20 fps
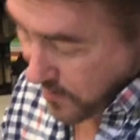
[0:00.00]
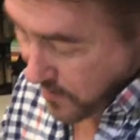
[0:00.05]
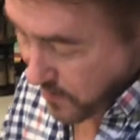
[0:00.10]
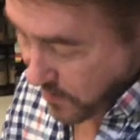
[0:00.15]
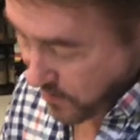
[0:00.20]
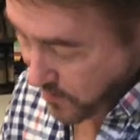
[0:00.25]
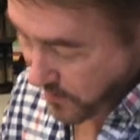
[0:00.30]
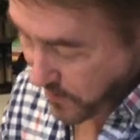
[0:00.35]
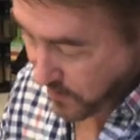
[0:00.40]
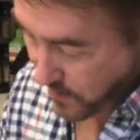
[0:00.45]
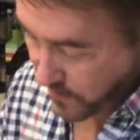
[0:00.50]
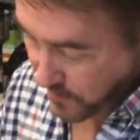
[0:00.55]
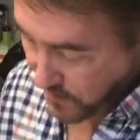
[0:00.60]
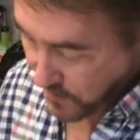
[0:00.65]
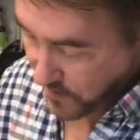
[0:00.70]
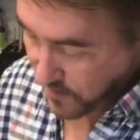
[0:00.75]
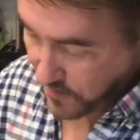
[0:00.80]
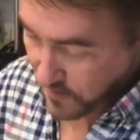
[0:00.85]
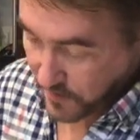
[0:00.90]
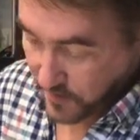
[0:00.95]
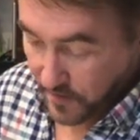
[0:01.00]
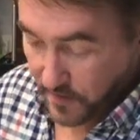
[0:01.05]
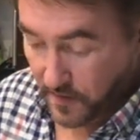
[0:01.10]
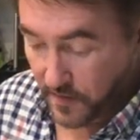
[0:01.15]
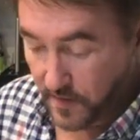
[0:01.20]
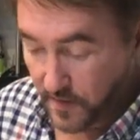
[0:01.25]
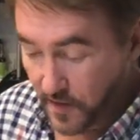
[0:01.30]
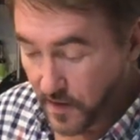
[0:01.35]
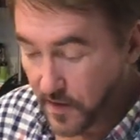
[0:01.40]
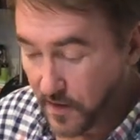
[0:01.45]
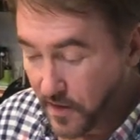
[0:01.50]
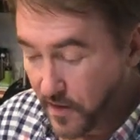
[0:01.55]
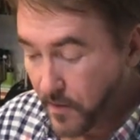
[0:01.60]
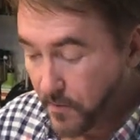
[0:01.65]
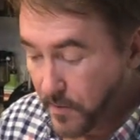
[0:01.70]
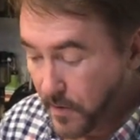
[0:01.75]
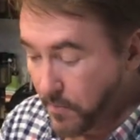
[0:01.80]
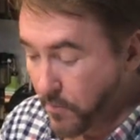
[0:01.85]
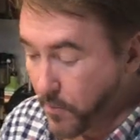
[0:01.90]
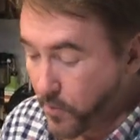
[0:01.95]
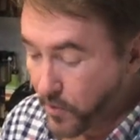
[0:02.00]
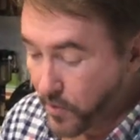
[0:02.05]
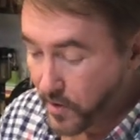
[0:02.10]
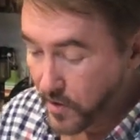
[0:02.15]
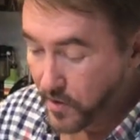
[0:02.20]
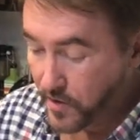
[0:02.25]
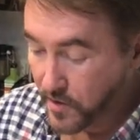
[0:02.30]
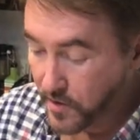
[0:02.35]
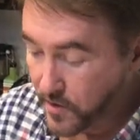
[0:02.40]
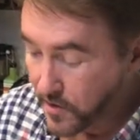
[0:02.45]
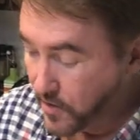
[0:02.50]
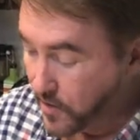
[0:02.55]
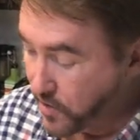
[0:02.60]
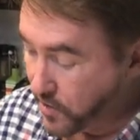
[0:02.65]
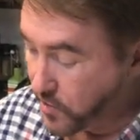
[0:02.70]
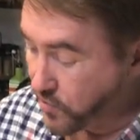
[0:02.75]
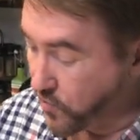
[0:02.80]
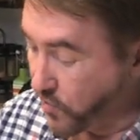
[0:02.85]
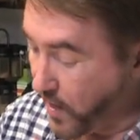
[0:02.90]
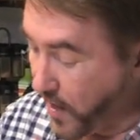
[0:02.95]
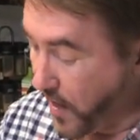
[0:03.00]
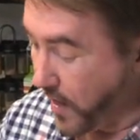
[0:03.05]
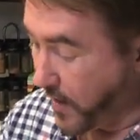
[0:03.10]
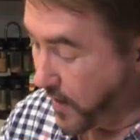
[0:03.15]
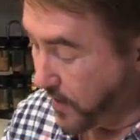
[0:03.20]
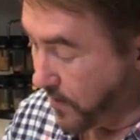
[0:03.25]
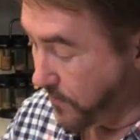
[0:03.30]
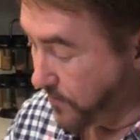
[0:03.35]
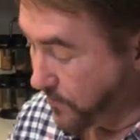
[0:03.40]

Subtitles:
so they're a little bit more dry.